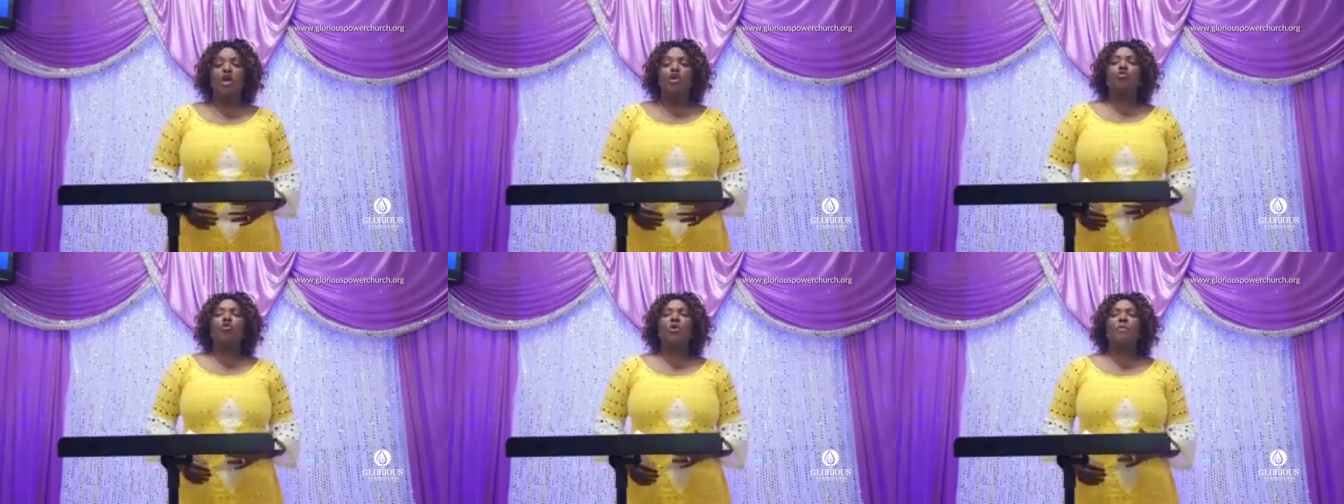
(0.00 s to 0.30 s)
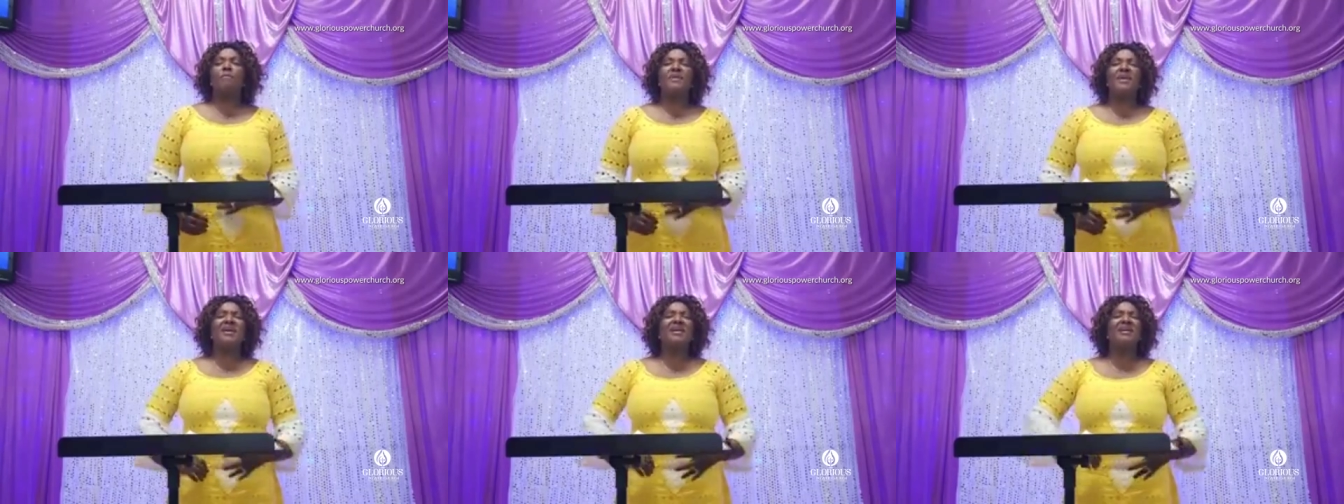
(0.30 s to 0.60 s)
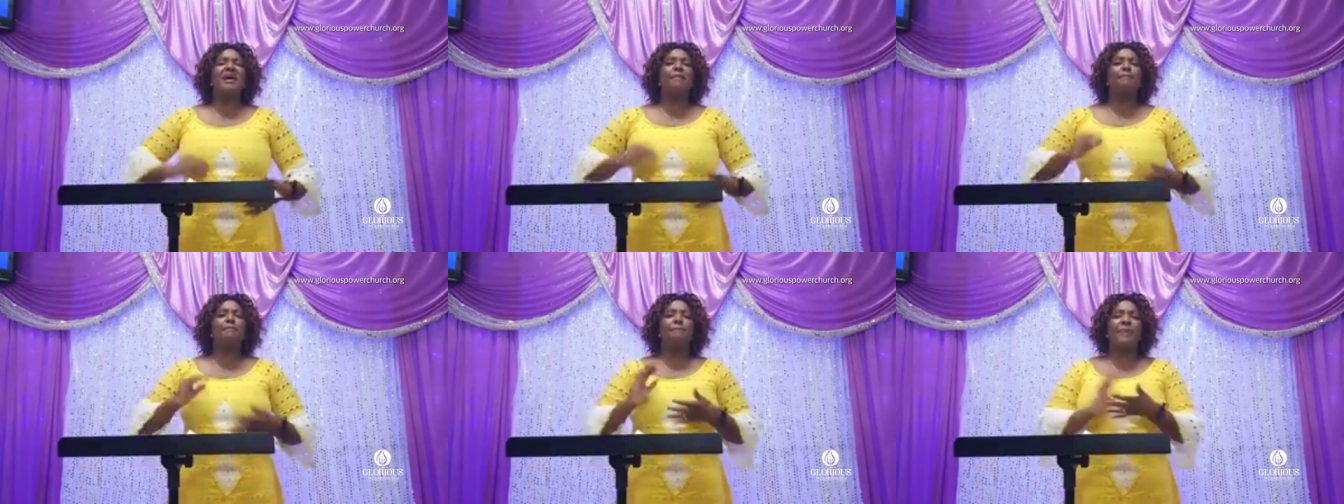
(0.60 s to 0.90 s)
You're
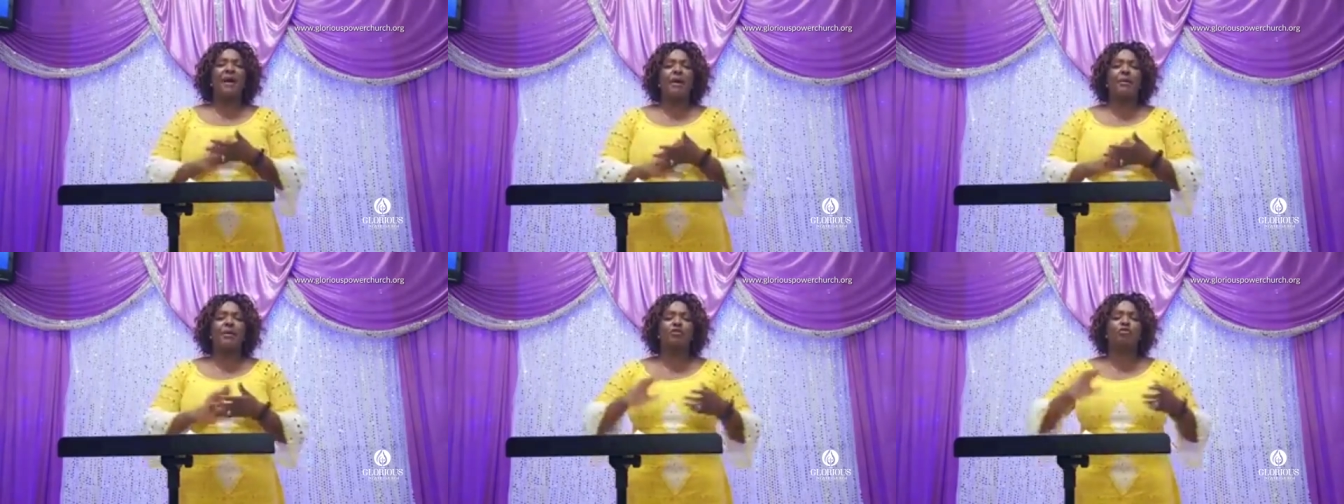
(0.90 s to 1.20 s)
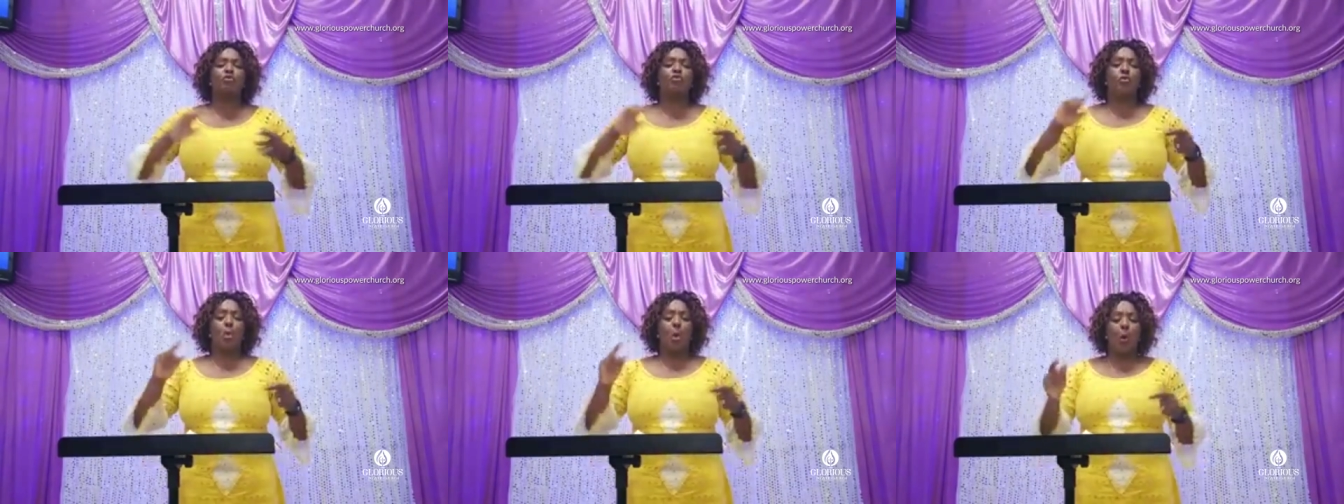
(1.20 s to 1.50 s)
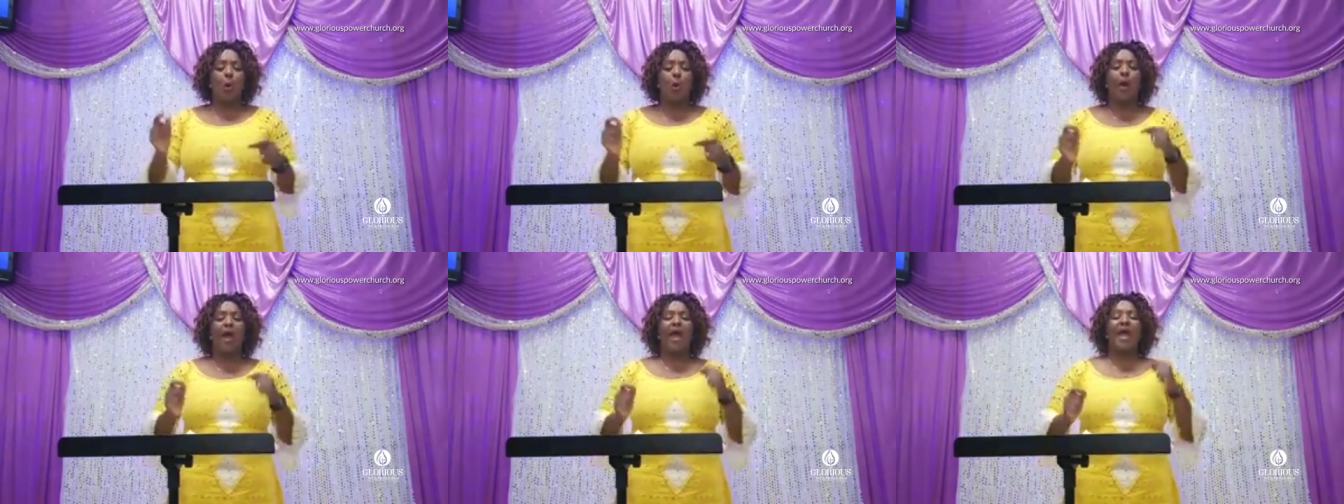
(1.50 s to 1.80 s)
being empowered to
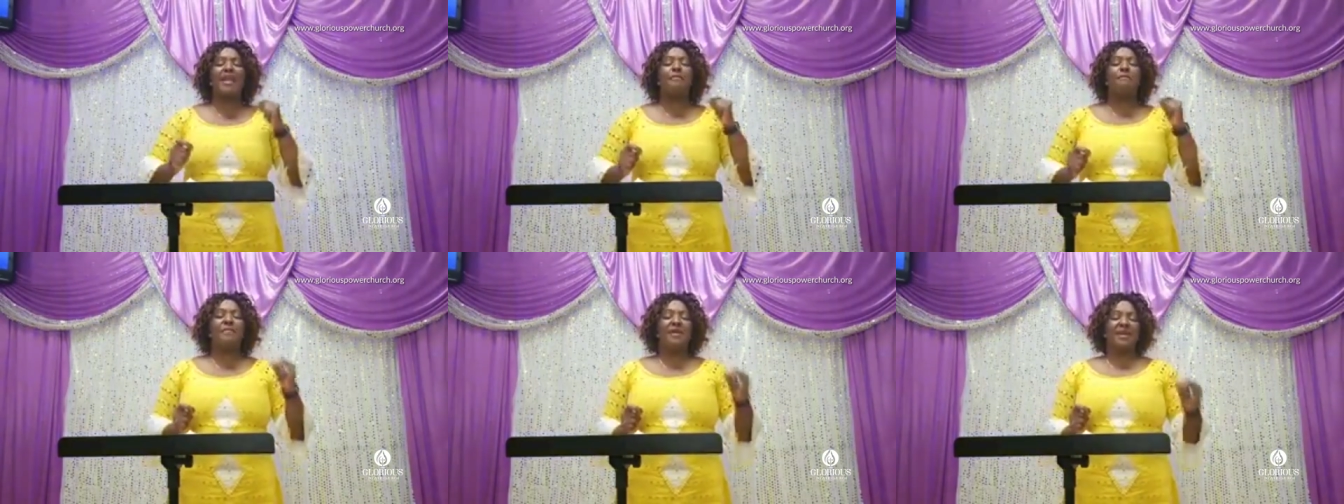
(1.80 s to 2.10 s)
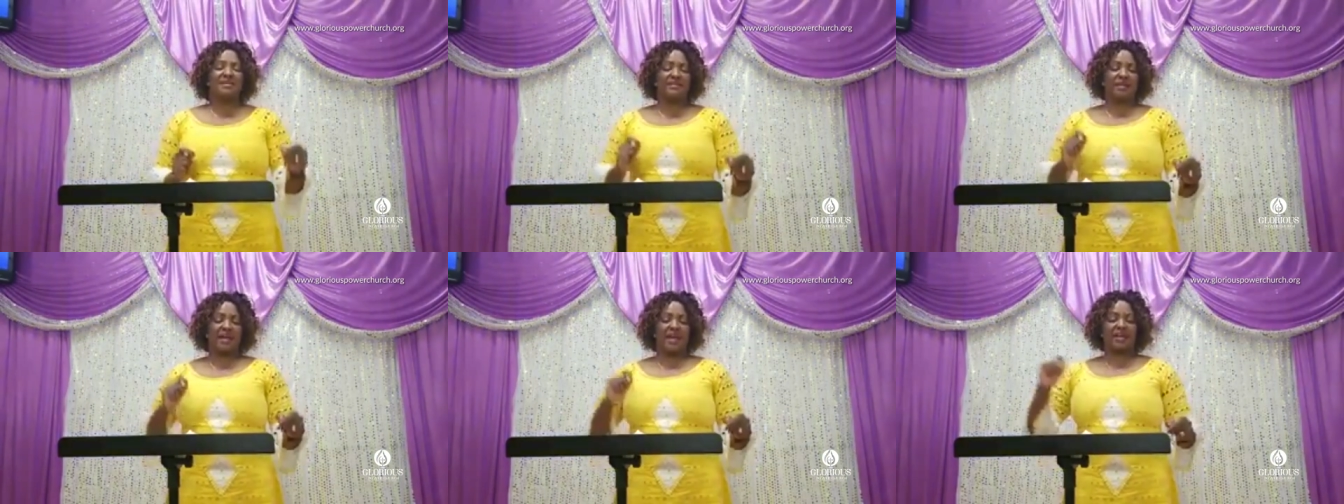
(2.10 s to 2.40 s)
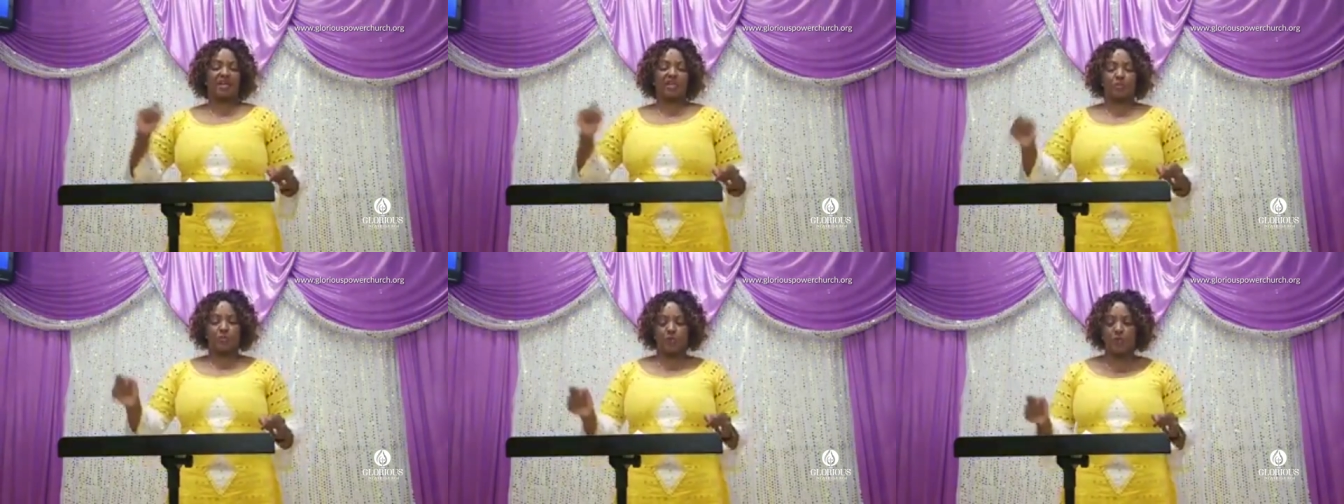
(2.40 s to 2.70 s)
go and make
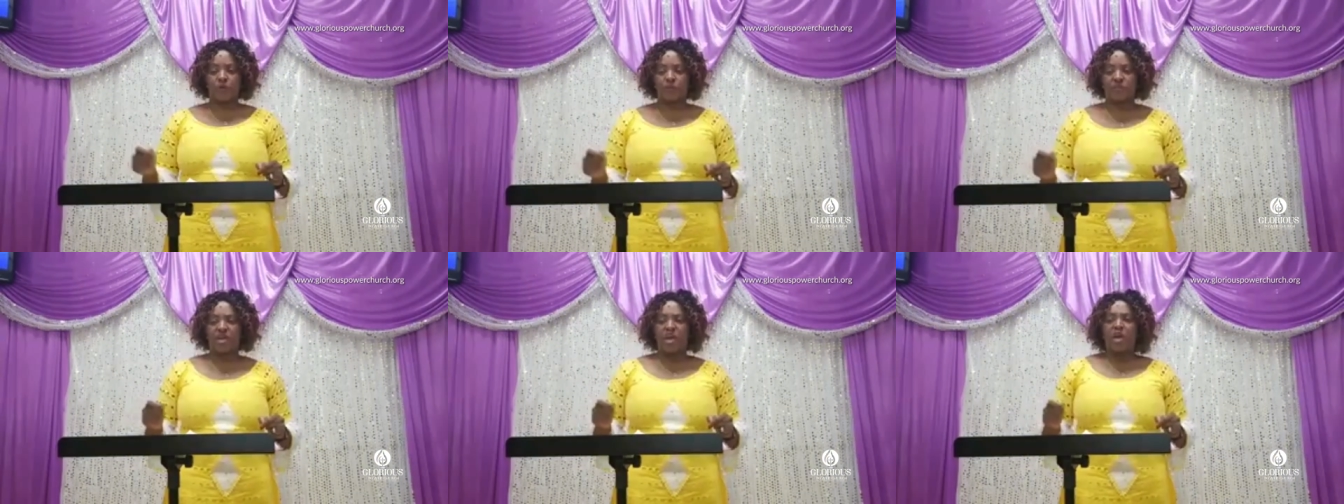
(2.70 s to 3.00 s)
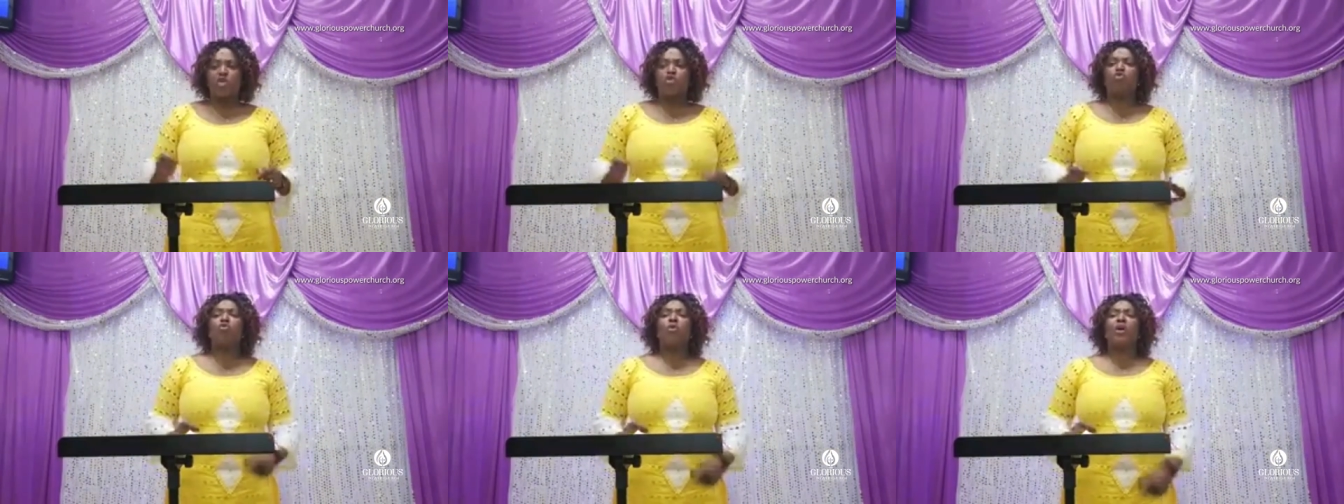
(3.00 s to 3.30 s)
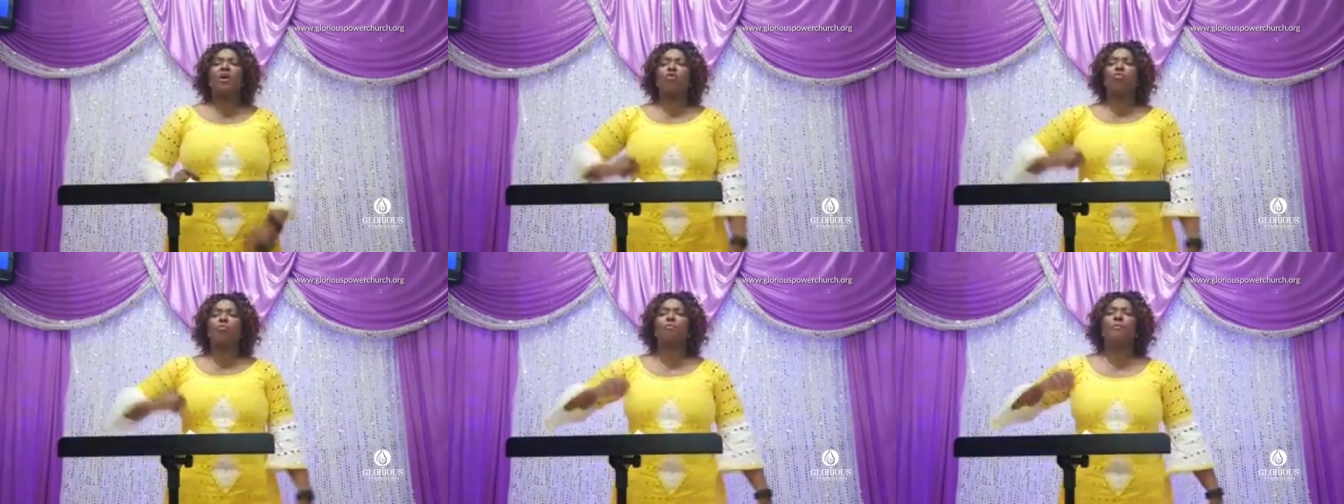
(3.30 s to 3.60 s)
exploits. Mm-hmm. You
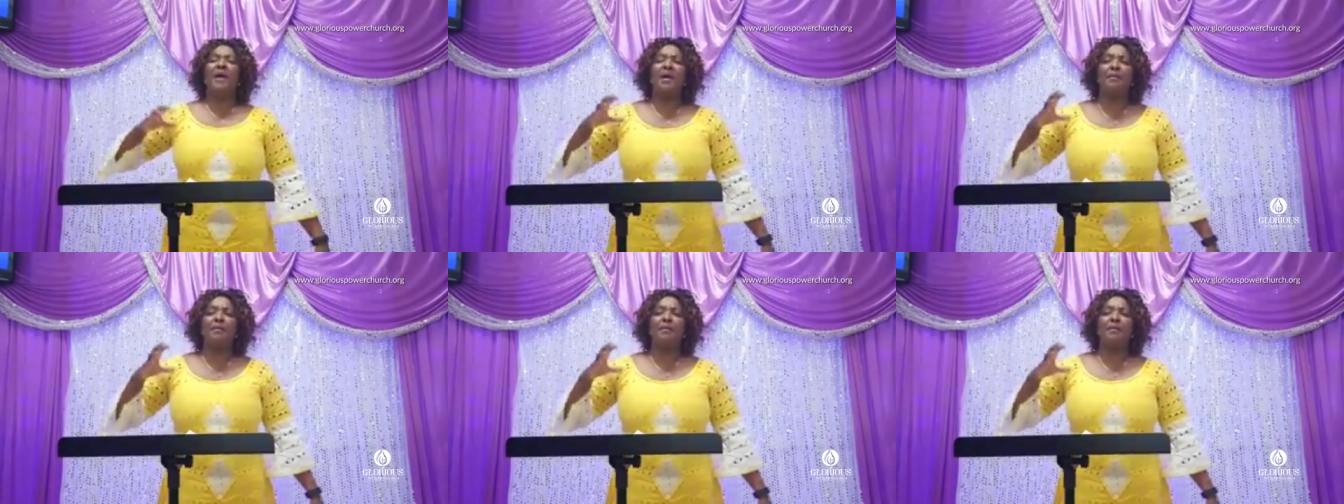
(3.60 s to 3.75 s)
are